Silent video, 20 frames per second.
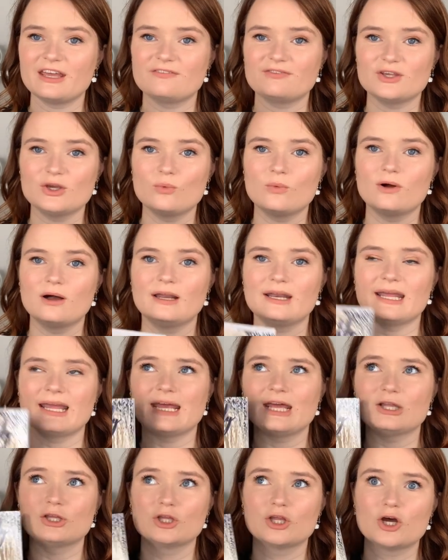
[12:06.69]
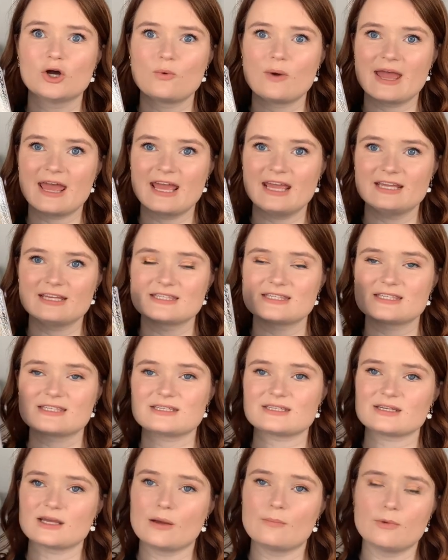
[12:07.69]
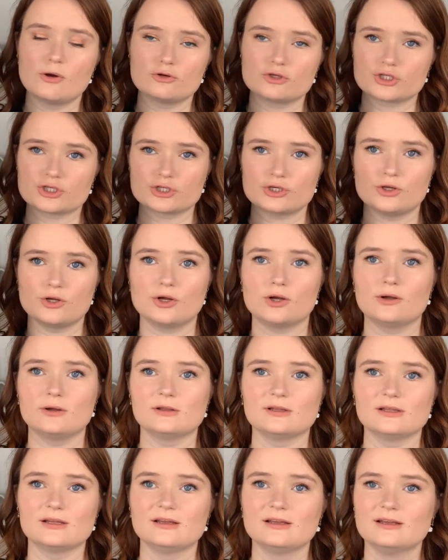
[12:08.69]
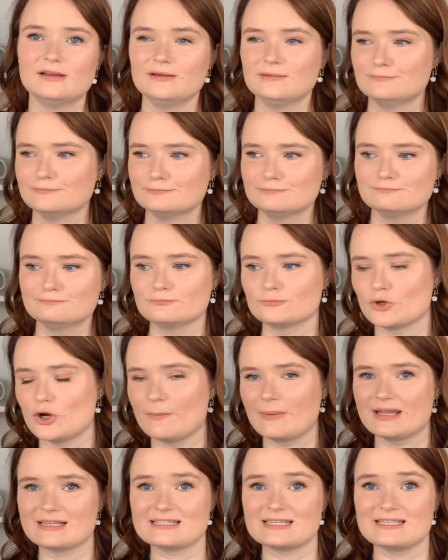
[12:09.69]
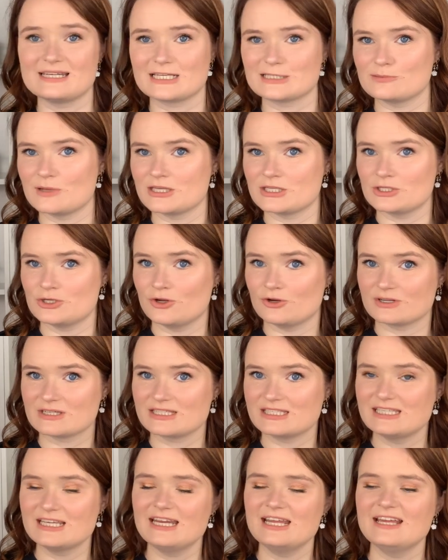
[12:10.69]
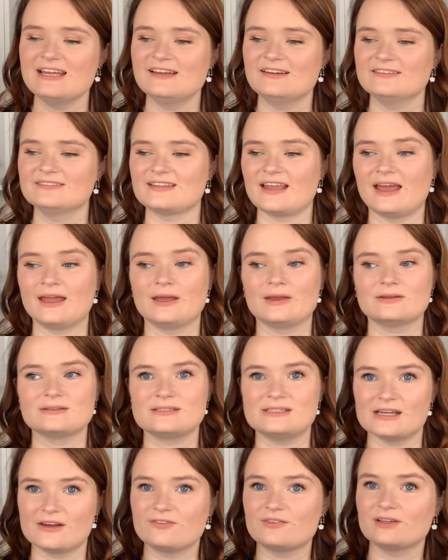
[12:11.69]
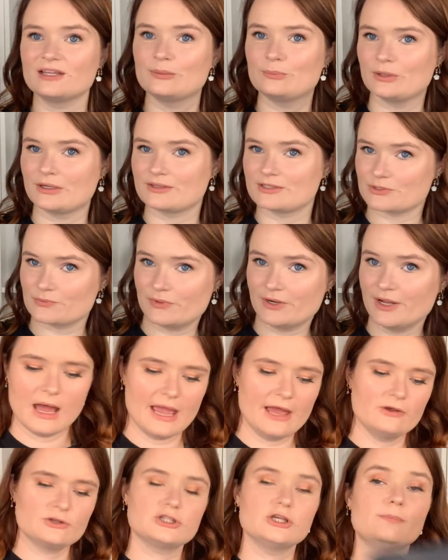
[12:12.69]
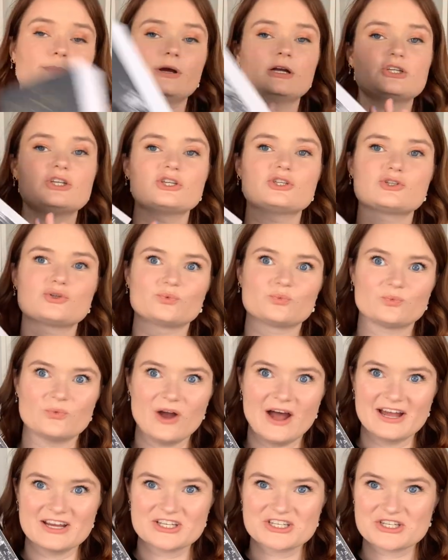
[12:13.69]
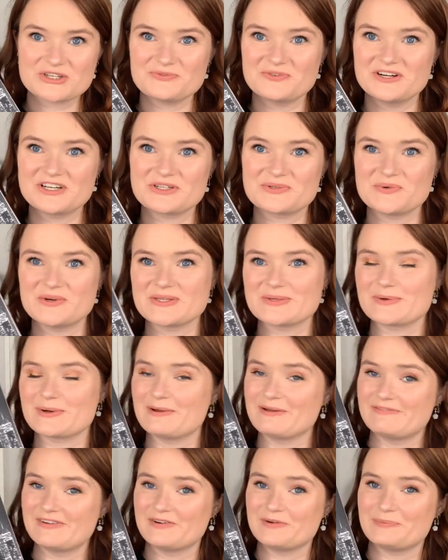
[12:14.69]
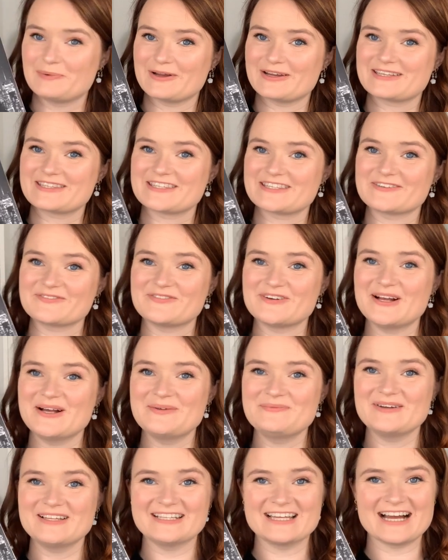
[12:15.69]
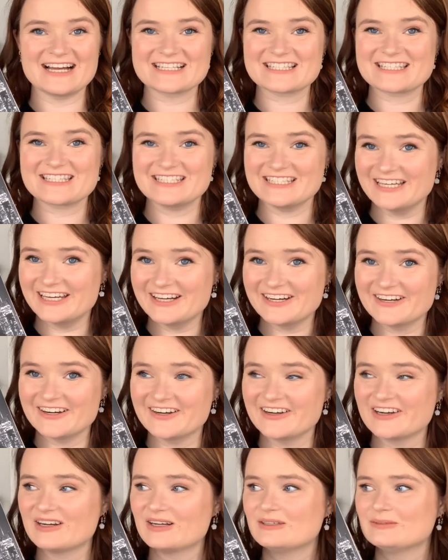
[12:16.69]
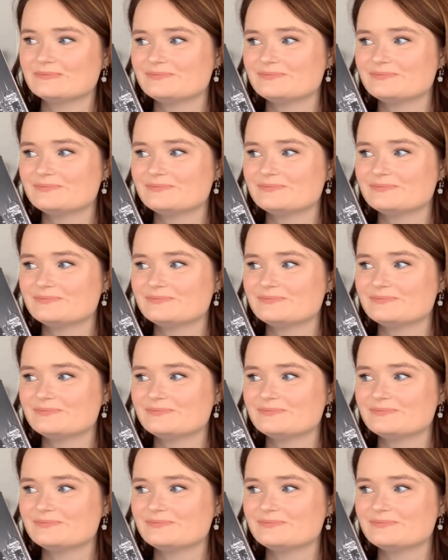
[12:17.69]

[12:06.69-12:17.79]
If you want a low angst, emotional romance that takes place in New York City, like definitely pick this one up. I also purchased Rush, which was one of my favorite books from last year.